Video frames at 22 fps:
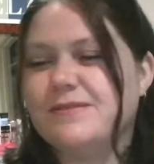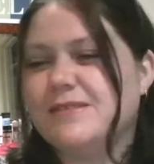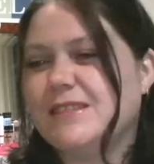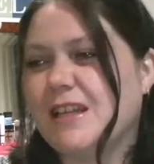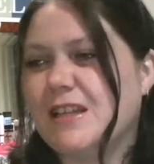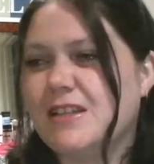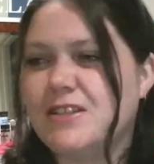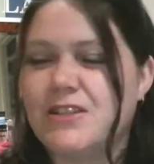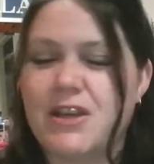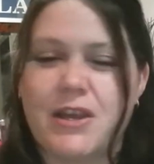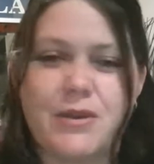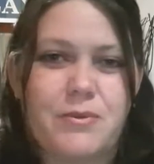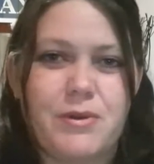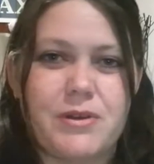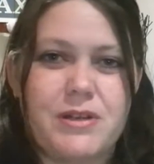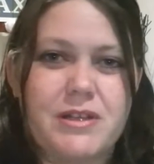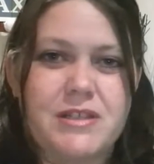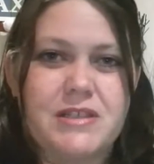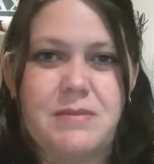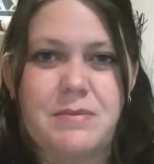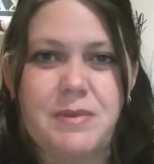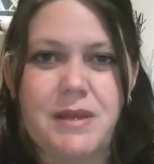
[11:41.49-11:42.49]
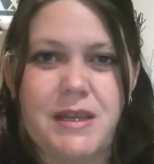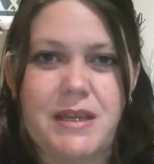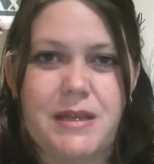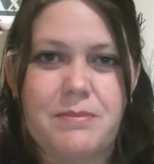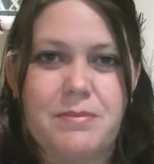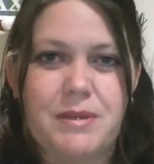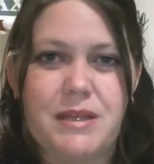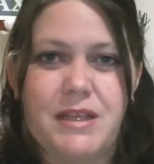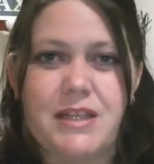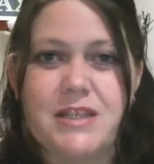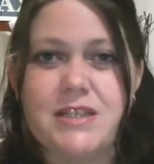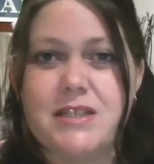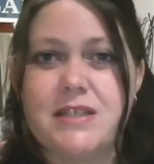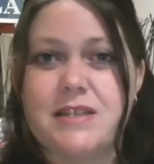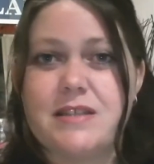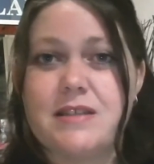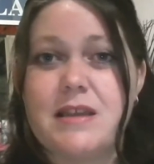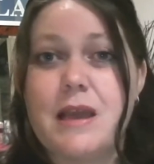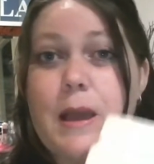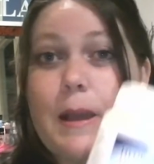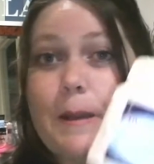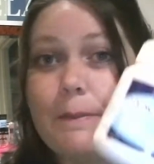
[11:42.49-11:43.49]
You don't want it to be in pictures.
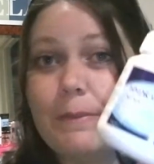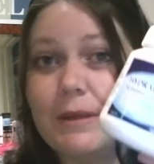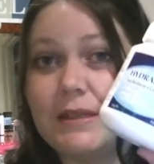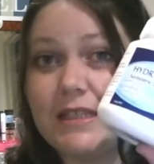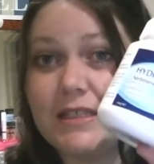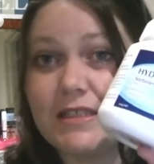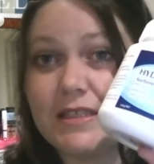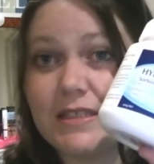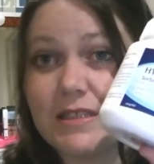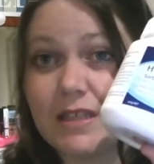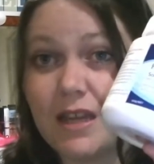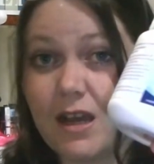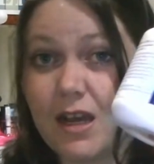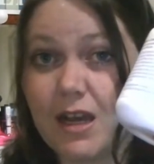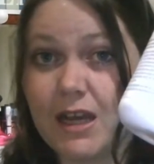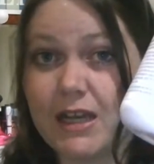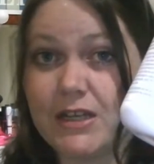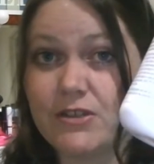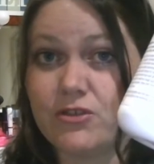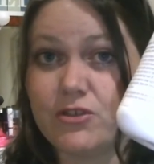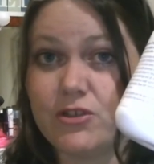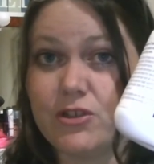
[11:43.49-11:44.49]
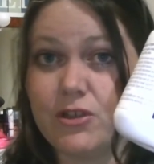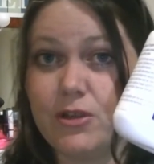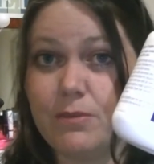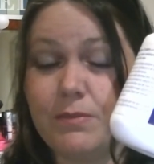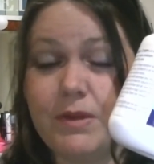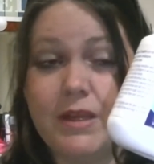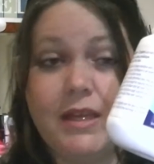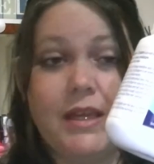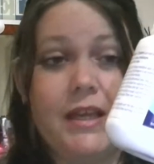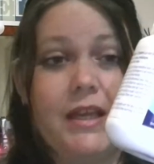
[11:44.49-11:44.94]
But this is Hydroderm.